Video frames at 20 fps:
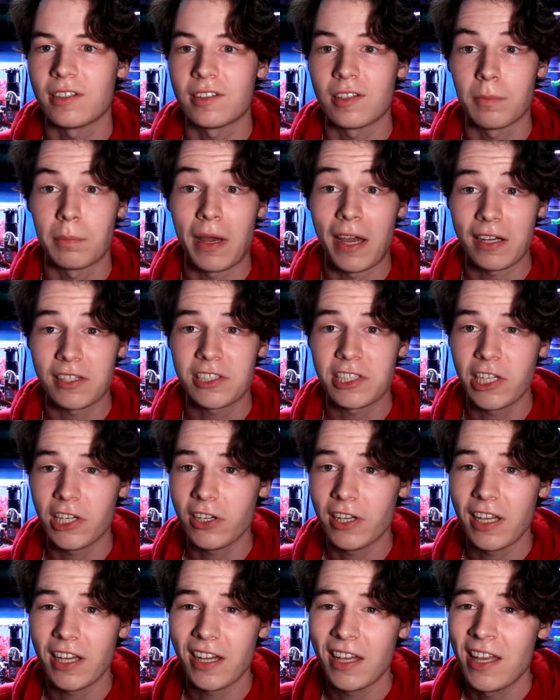It's a
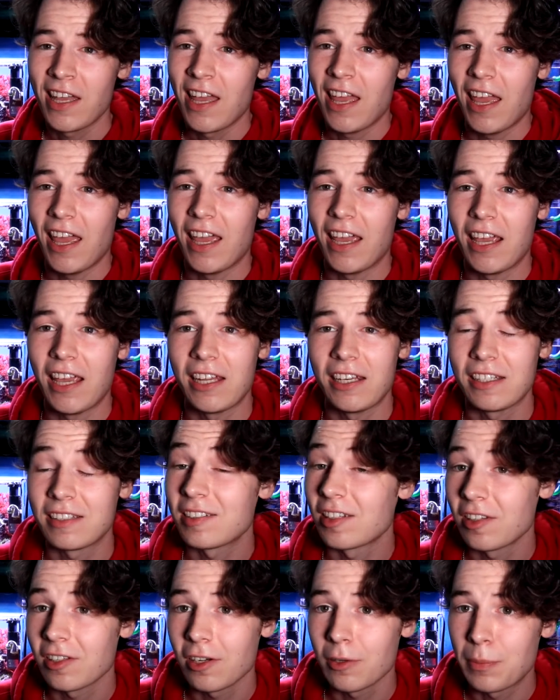bacteria, and
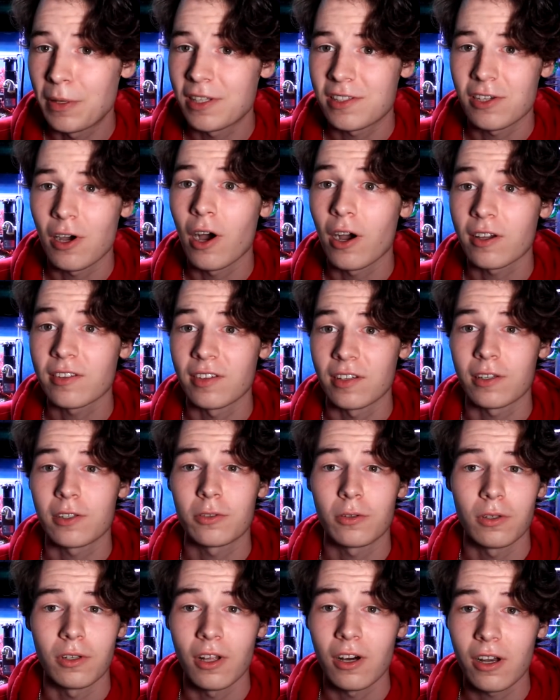it's a little bit toxic,
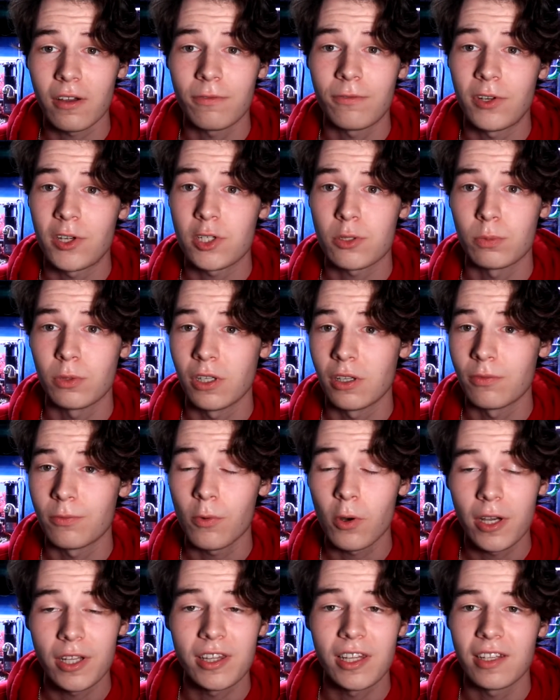so a lot of fish will
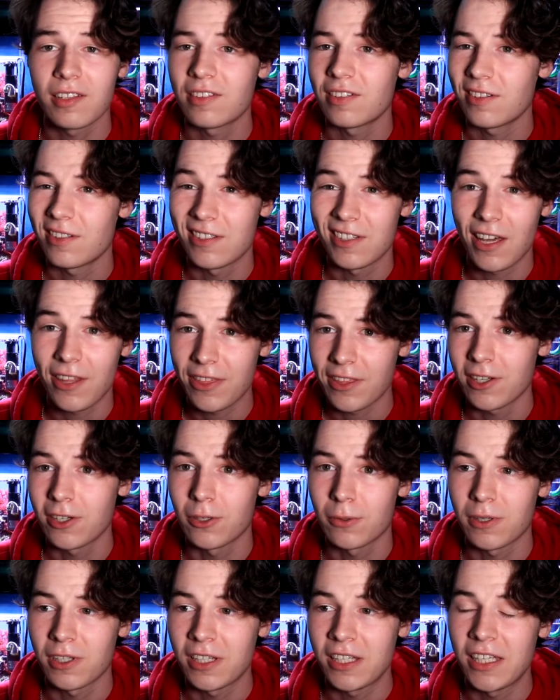avoid this. Nothing
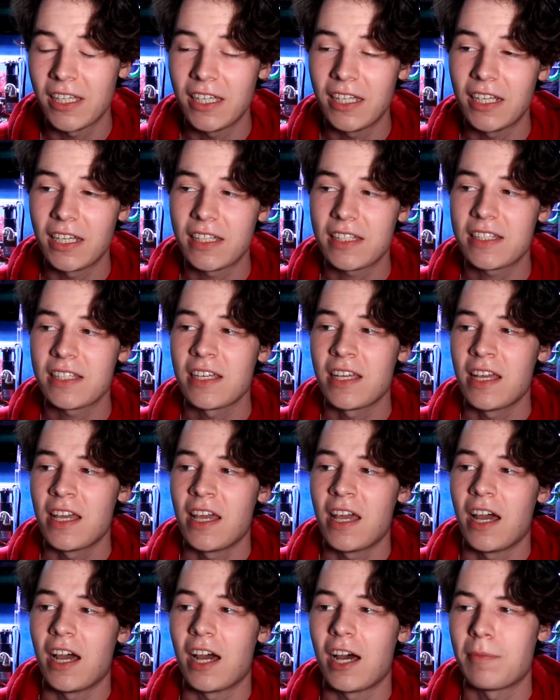will really eat it,
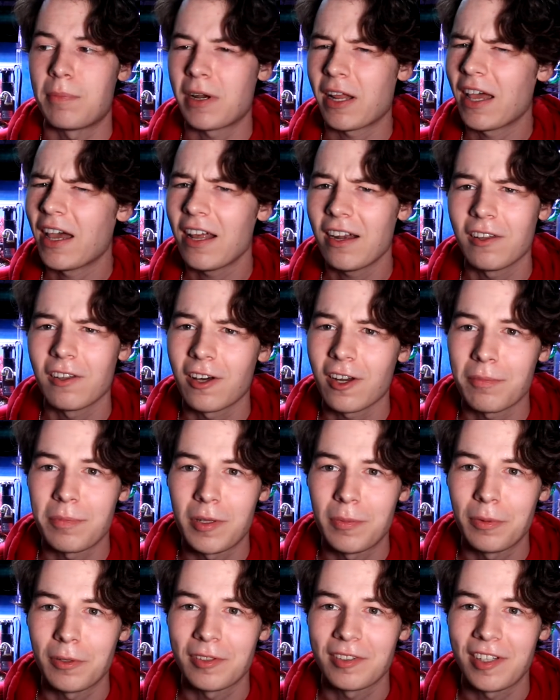but I had a lot of
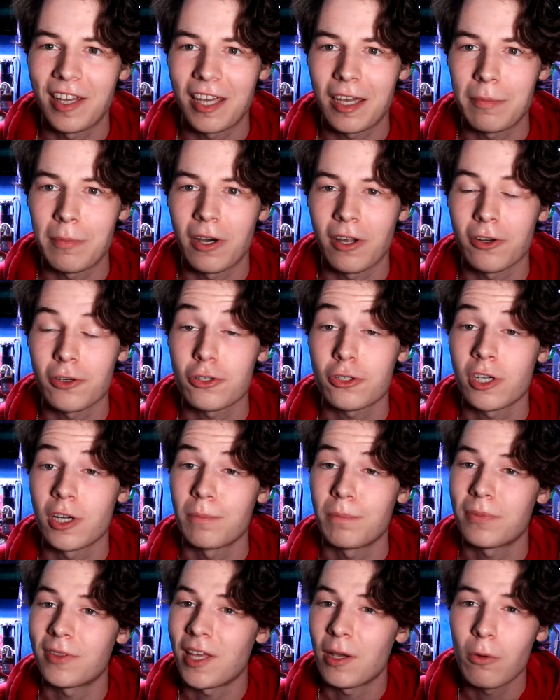people saying a mono
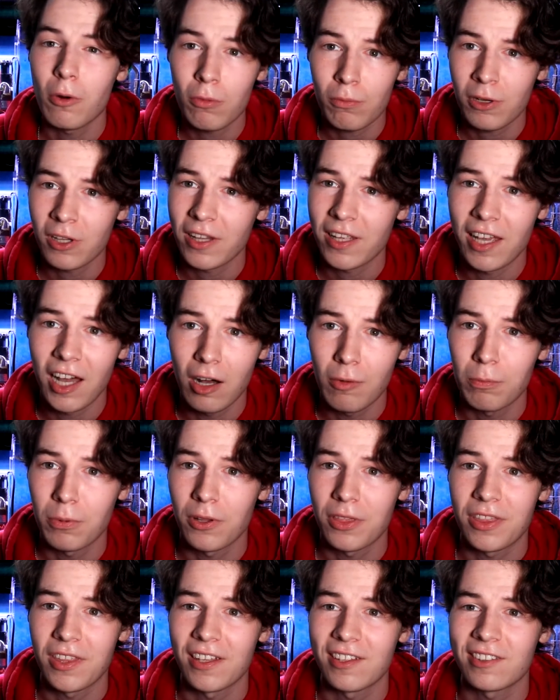shrimp, they won't really help
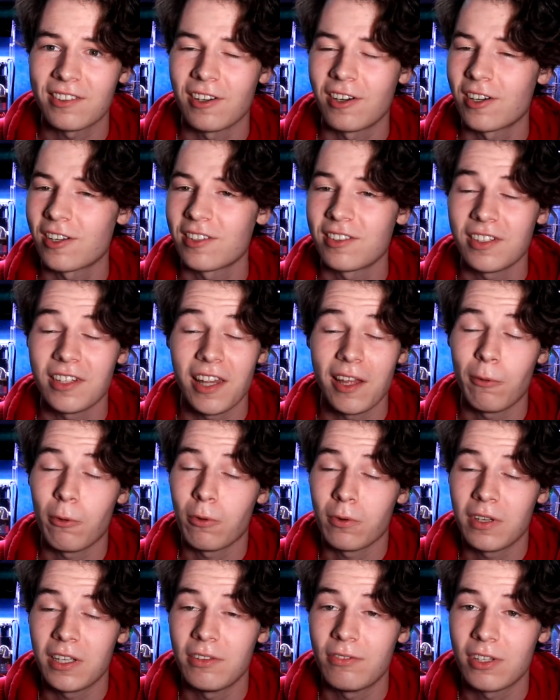with this. Honestly, they
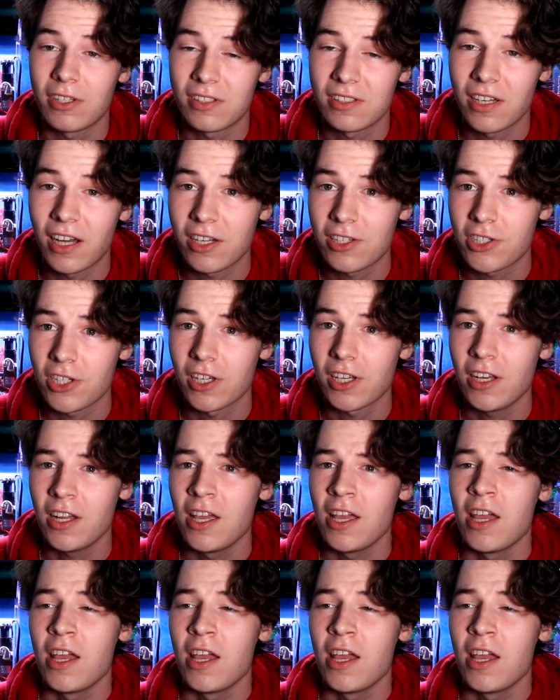won't even touch it.